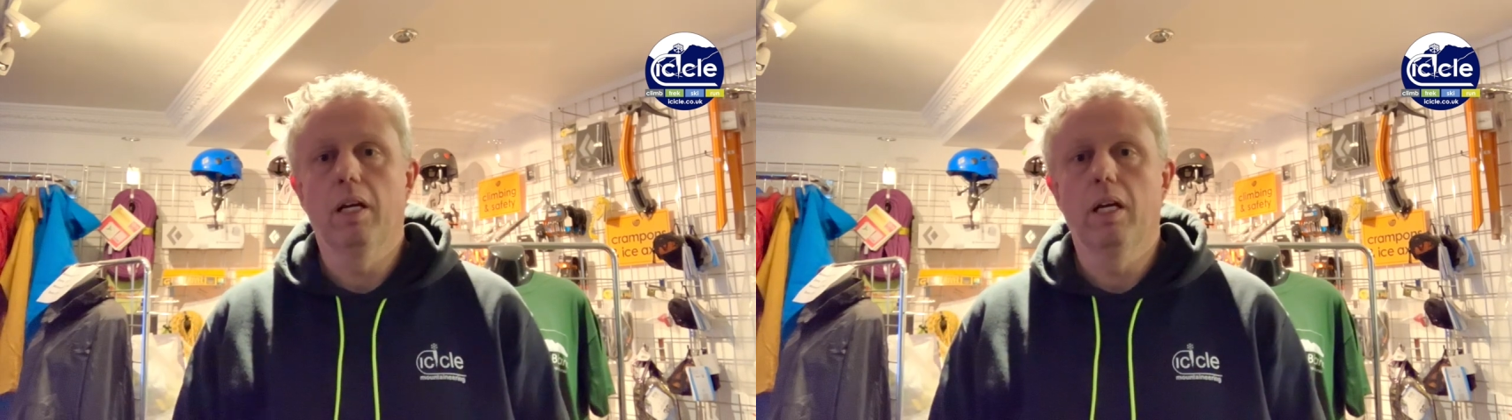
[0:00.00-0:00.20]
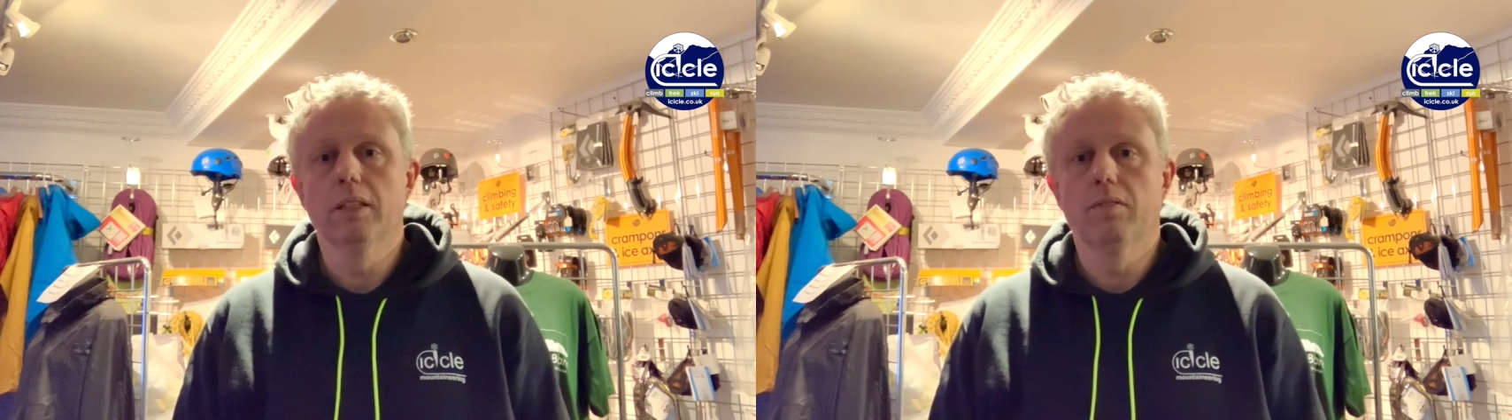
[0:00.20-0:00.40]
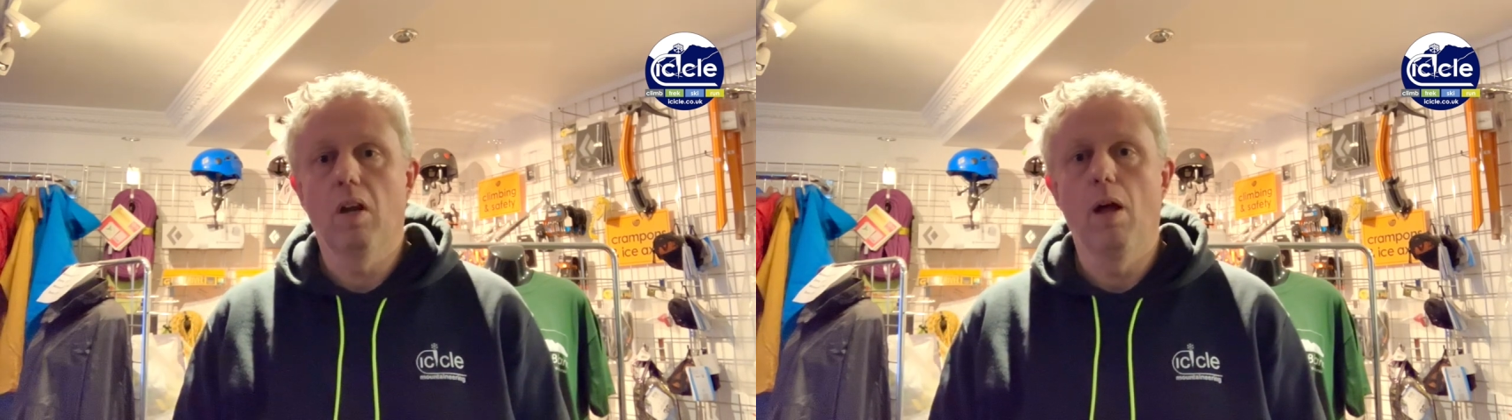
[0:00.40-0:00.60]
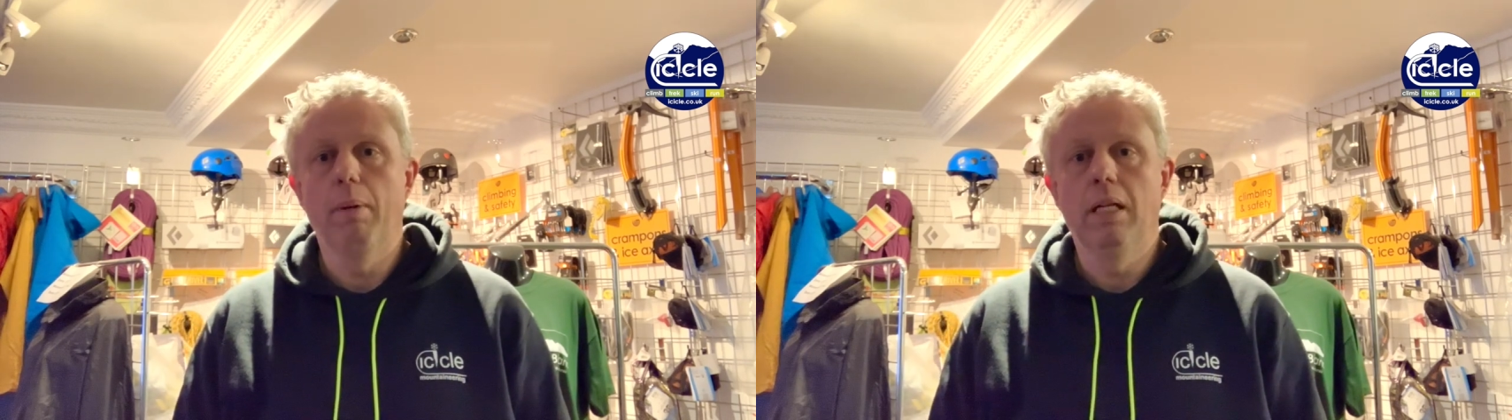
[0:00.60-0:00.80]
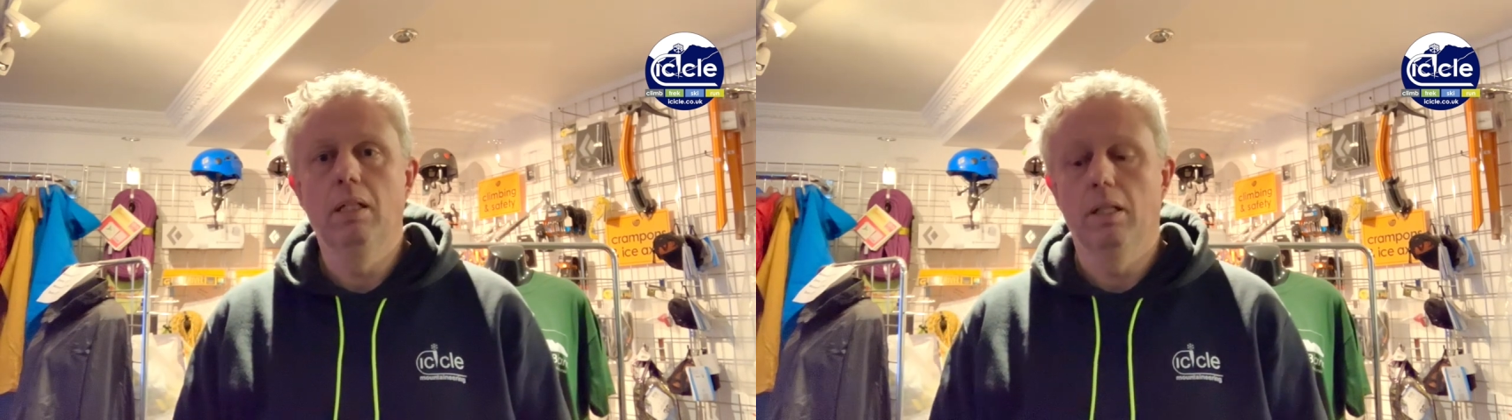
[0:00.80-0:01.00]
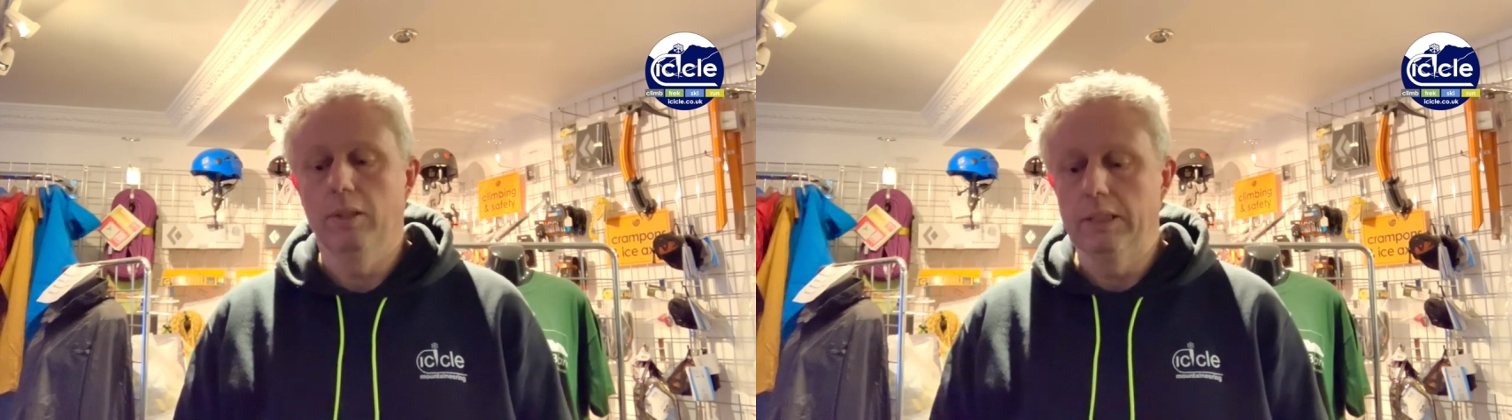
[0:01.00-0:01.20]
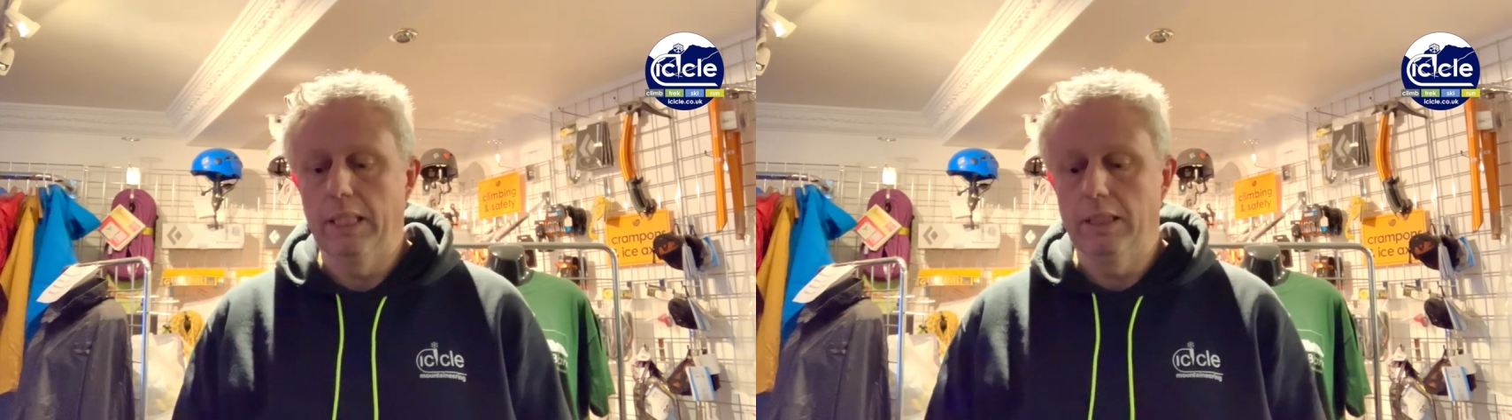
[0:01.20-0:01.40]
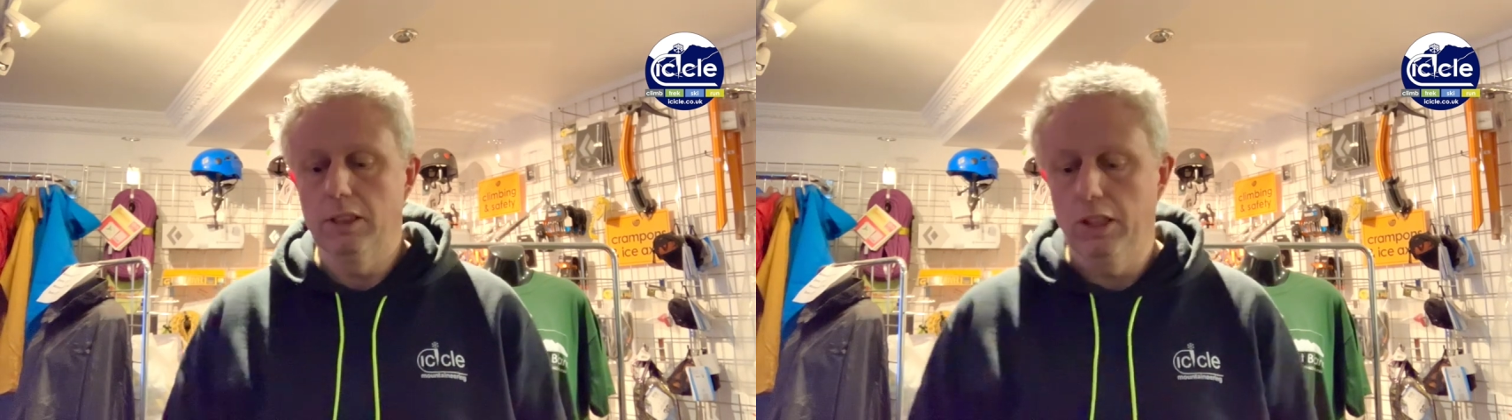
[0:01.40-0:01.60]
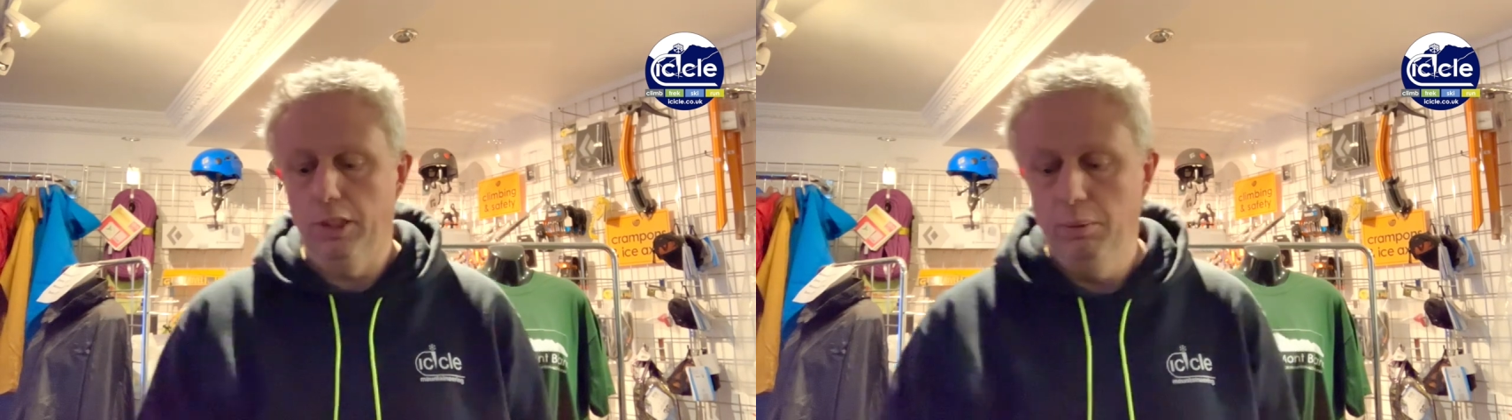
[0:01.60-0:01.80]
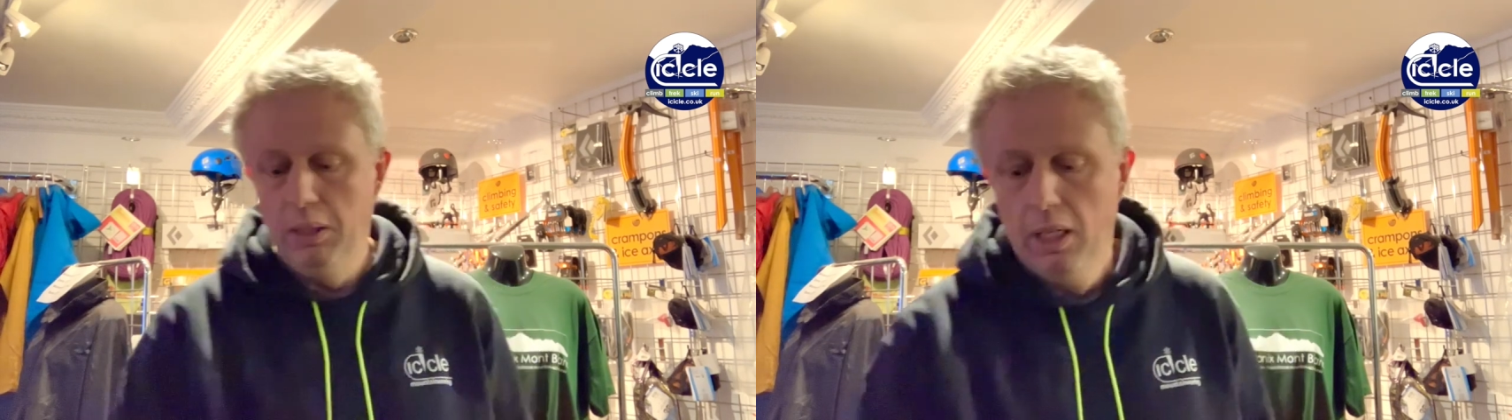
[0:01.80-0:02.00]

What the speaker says: kinds of climbing that you're intending to do.